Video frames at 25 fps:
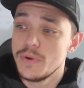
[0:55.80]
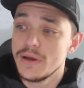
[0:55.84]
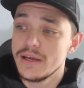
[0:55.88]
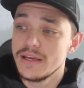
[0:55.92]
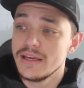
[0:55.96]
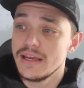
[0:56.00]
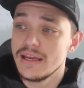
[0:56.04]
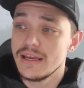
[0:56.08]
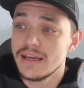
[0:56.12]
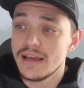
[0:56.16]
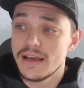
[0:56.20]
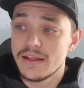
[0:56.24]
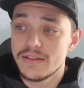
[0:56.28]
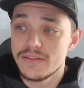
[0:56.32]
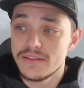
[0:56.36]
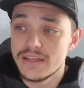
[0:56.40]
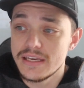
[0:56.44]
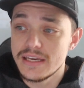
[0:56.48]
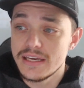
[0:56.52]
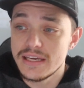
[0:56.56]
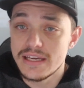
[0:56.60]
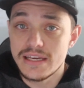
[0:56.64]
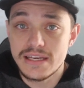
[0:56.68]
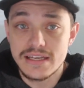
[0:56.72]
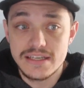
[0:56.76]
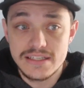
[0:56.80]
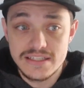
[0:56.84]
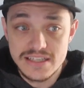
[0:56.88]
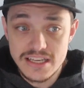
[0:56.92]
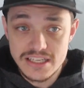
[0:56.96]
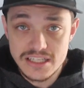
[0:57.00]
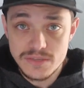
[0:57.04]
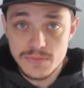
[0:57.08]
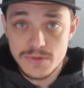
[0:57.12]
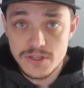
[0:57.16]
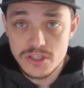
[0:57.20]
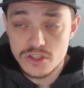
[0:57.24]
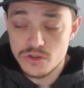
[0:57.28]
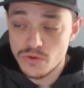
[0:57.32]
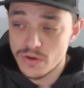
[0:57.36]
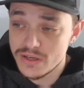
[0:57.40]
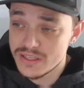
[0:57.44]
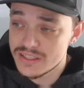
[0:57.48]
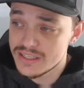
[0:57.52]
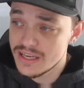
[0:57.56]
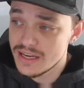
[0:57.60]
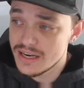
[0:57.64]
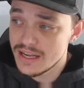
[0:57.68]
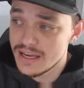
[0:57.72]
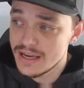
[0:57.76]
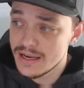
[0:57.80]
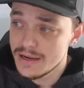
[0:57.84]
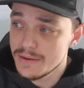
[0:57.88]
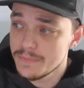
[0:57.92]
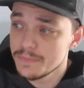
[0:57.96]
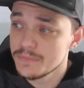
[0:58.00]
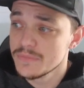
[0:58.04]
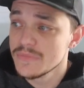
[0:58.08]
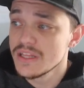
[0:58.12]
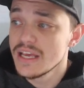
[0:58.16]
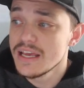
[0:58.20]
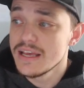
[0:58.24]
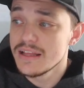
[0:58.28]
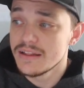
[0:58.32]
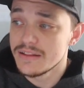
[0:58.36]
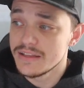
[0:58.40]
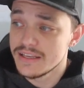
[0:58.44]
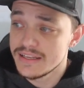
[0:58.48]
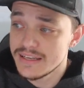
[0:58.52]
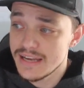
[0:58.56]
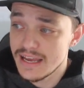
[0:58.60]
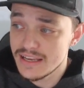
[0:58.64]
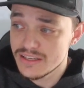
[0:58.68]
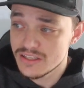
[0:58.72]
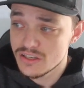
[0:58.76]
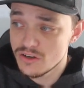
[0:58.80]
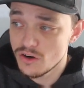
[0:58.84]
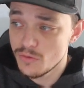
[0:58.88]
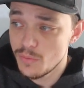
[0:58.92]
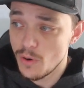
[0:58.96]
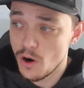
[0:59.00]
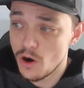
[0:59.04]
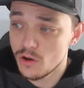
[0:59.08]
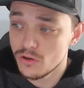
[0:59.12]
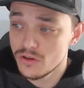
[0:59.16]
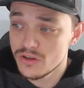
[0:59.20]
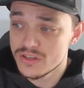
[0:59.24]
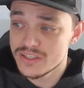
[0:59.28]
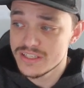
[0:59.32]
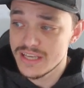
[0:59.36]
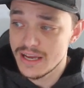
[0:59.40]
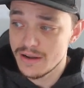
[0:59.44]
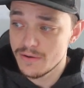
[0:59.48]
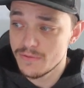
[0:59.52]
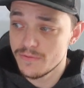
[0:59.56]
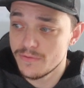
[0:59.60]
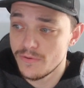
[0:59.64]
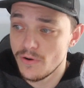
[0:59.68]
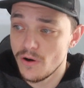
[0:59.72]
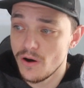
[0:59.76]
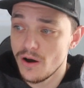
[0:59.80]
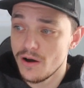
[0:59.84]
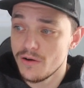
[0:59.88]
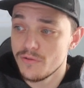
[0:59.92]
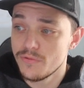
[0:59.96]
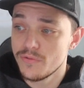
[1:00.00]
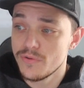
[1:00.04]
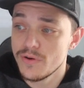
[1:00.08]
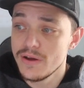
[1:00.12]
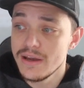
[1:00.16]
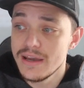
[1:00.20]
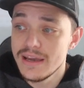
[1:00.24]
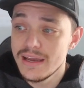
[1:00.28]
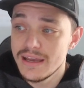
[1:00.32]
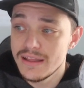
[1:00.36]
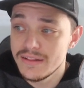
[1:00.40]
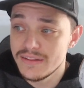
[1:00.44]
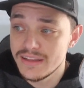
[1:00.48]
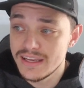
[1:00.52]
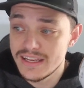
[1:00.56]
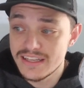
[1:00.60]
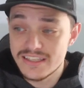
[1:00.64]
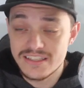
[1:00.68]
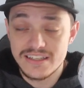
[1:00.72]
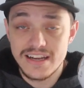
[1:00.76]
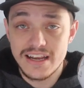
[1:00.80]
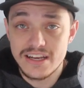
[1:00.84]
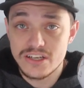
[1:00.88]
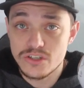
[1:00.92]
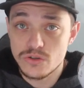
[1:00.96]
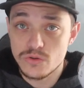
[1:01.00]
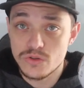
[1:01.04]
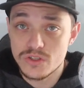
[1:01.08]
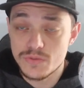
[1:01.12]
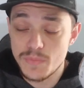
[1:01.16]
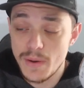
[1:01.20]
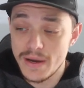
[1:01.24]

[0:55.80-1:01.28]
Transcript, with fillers: being the Sesame Street set here, the NASA Apollo Saturn V, the International